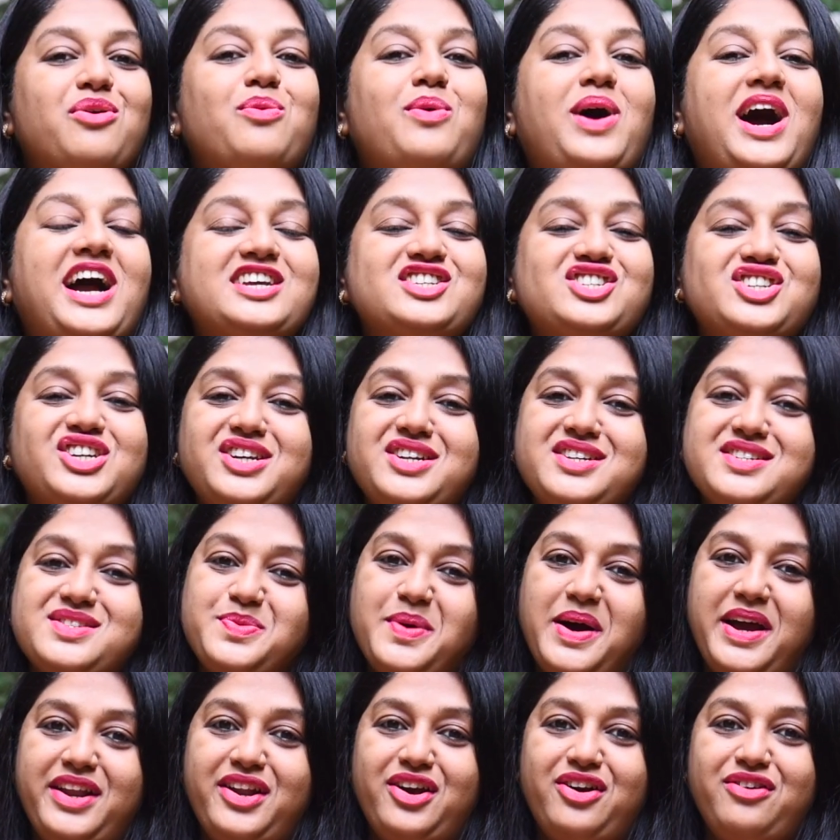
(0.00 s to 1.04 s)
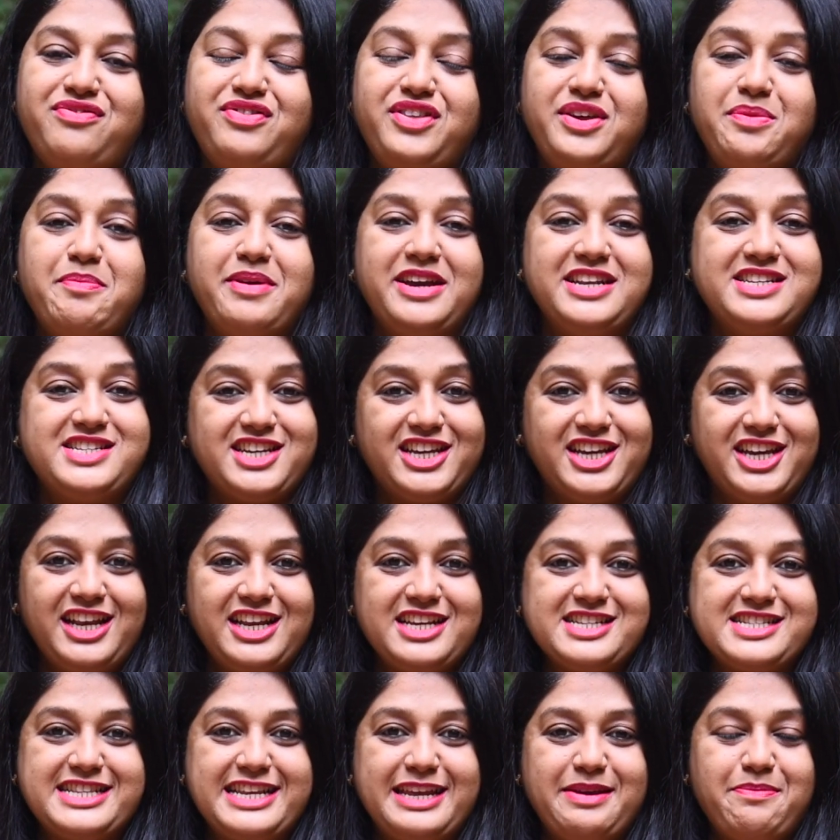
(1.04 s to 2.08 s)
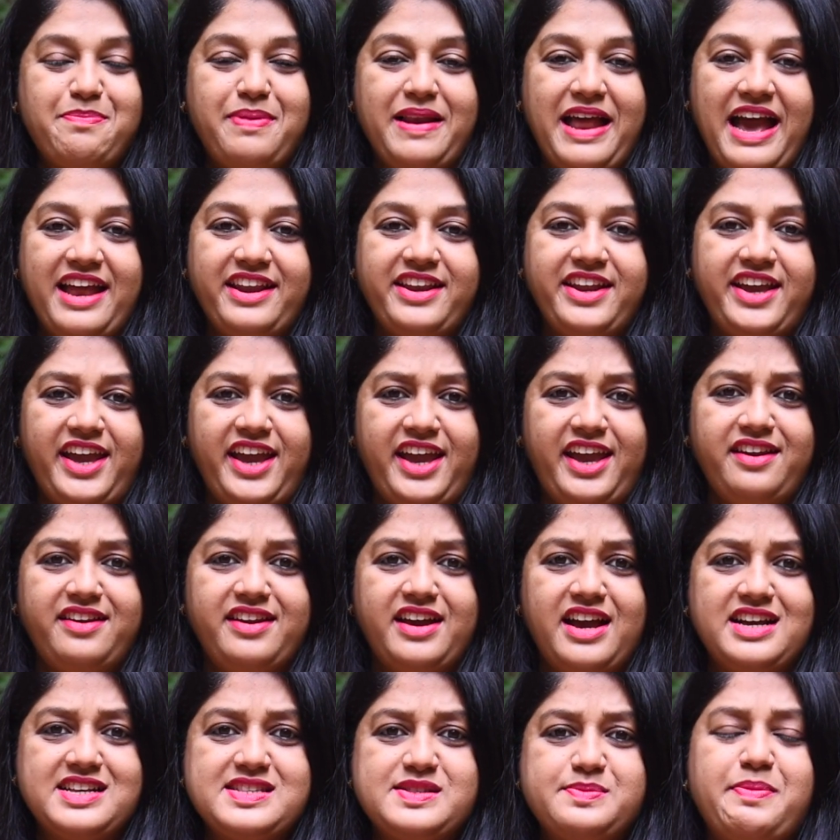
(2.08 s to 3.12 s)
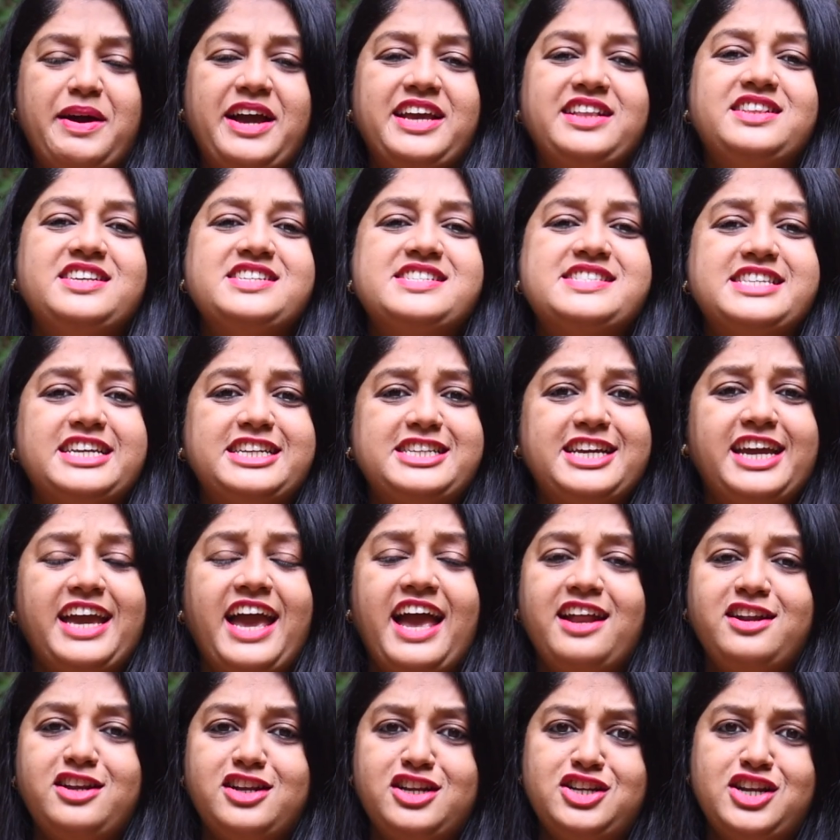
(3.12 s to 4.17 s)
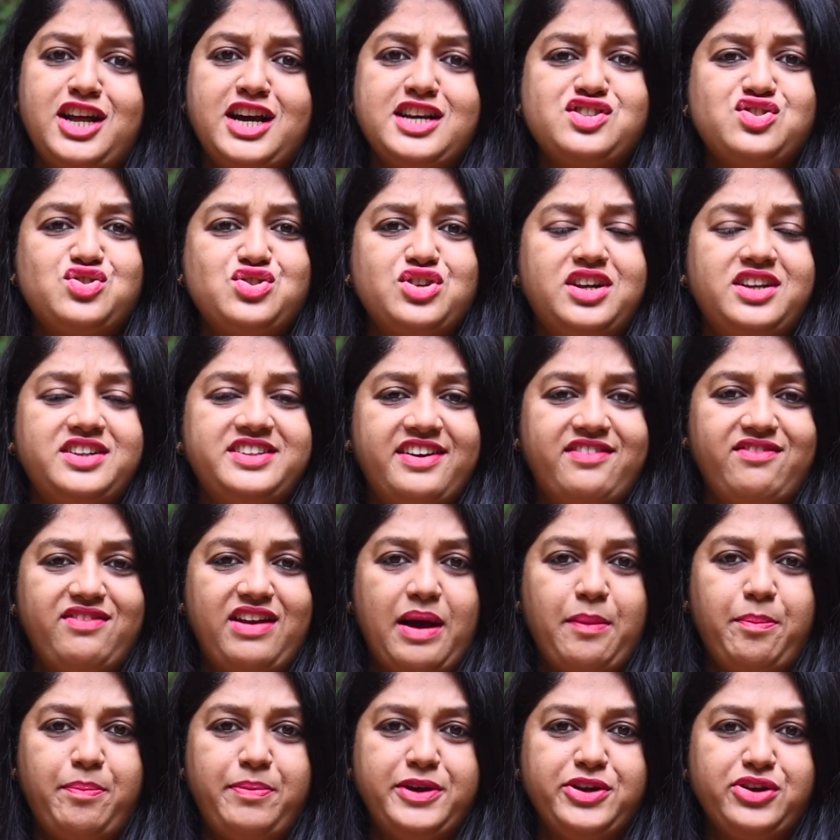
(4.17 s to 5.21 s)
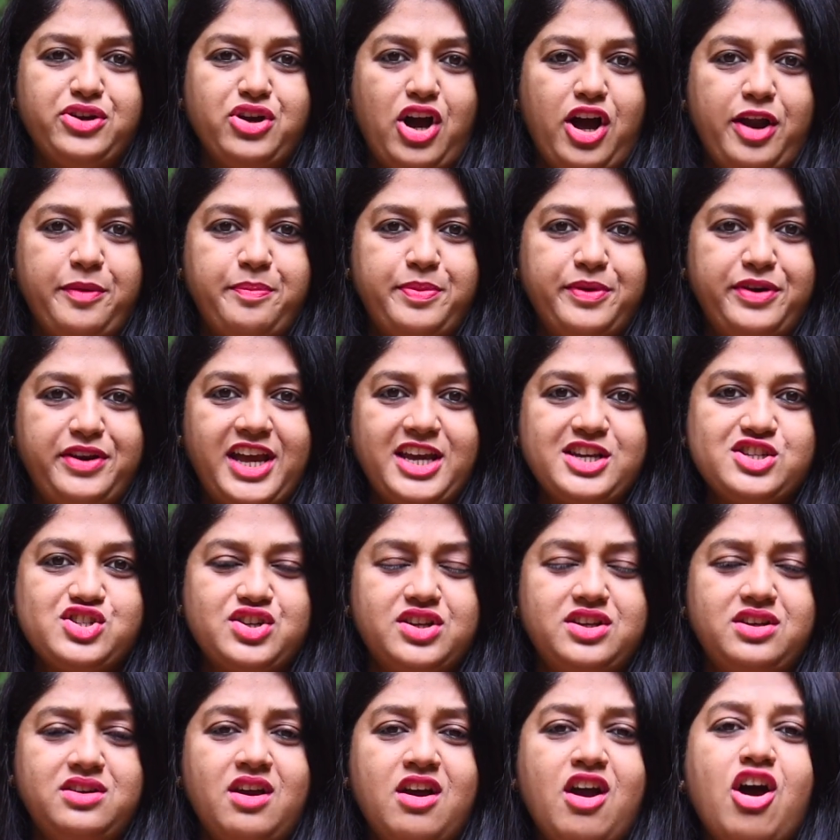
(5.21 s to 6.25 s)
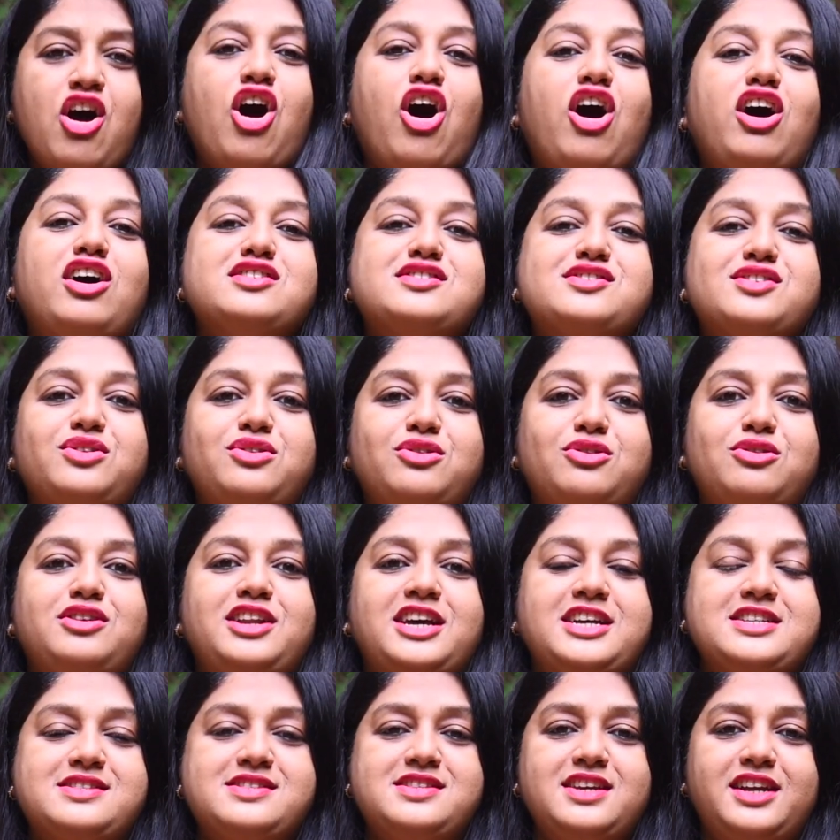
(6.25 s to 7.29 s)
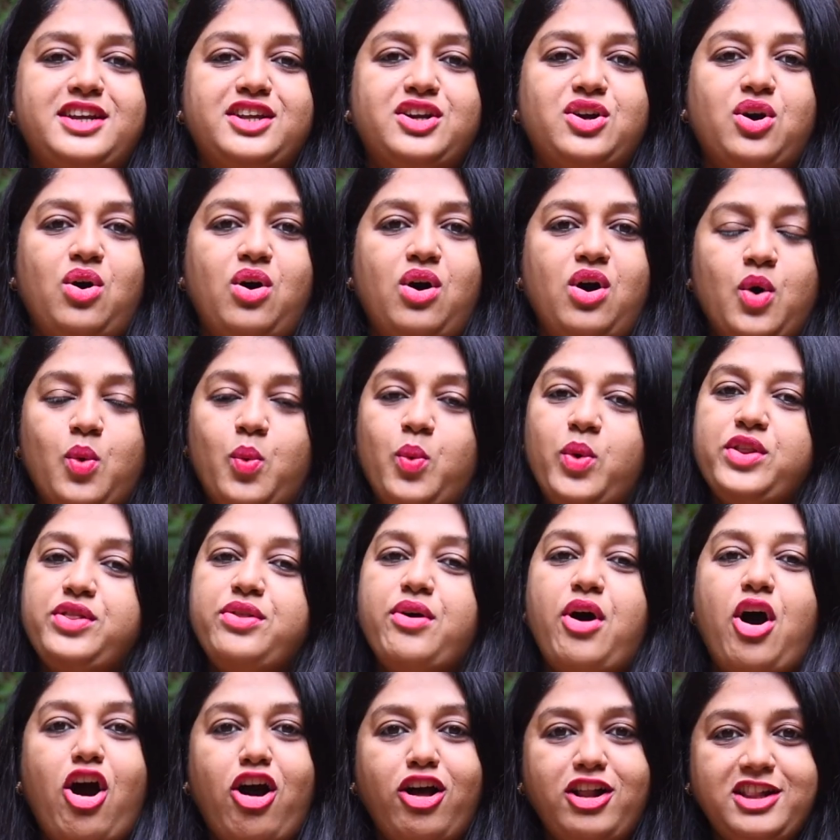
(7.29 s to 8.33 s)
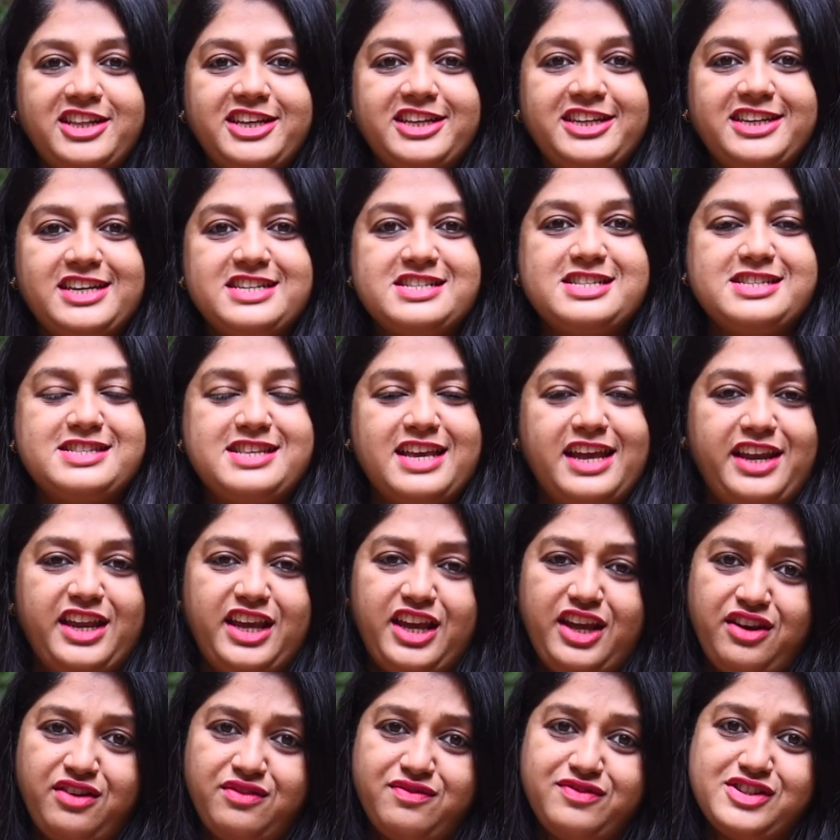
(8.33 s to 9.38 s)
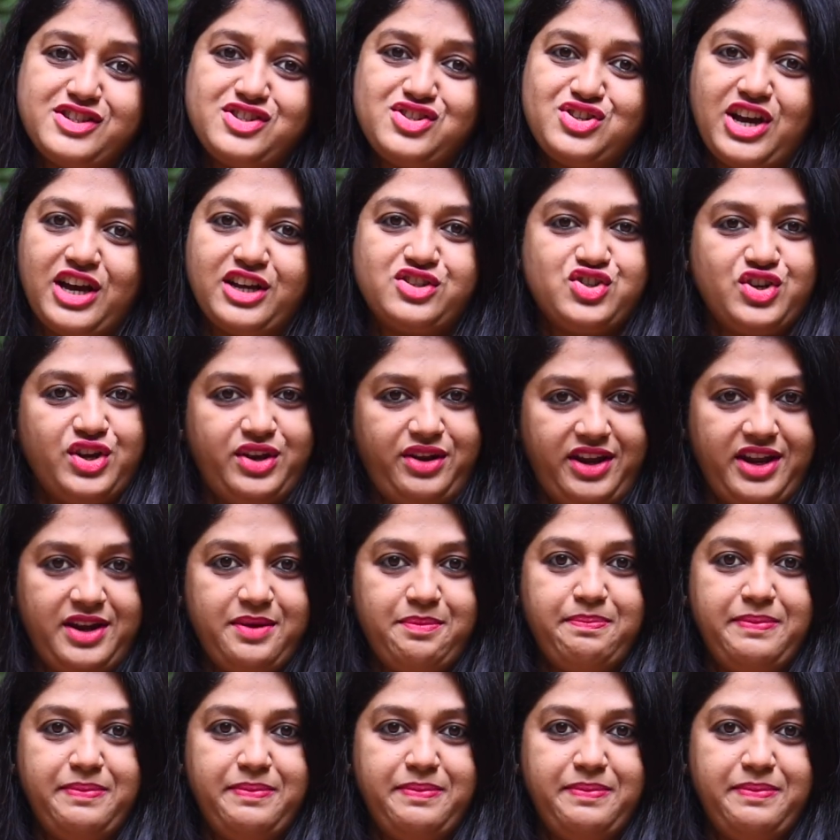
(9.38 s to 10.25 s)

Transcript: Vashi is one of the meticulously planned areas by the City and Industrial Development Corporation also known as CIDCO with all the necessary infrastructure in